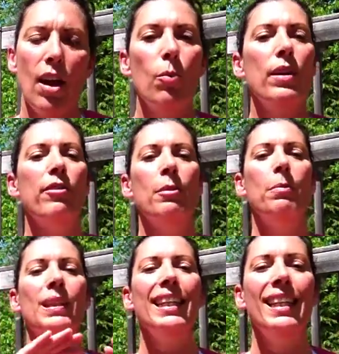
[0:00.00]
we have
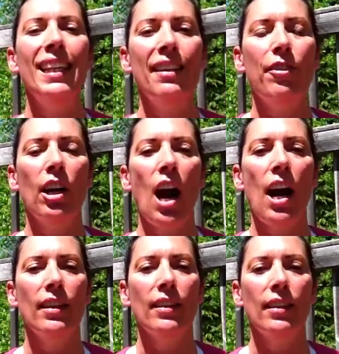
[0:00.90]
completely
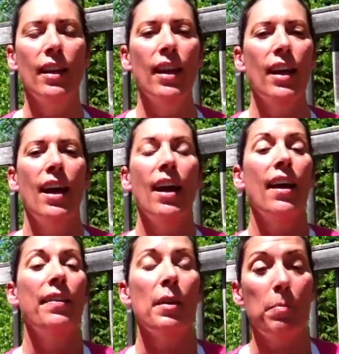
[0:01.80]
forgotten
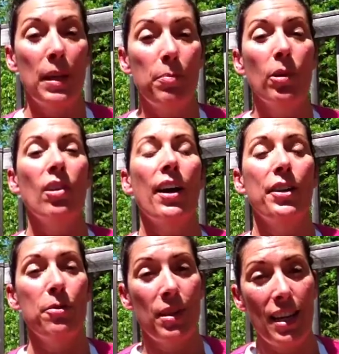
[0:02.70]
that people are
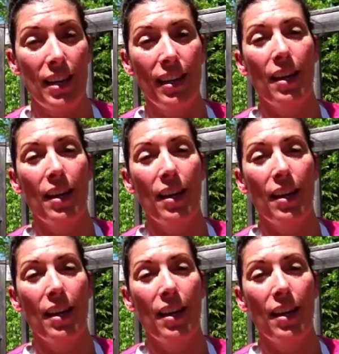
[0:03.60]
unique.